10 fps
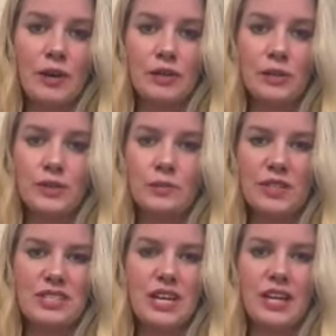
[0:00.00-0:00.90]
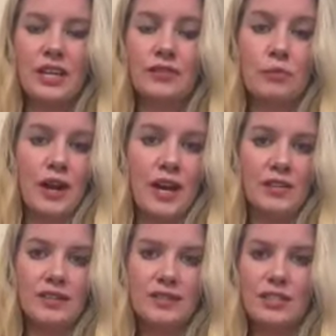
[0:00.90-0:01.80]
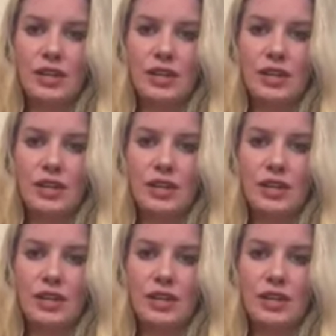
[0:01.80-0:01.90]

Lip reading: pose, and we just take a few breaths.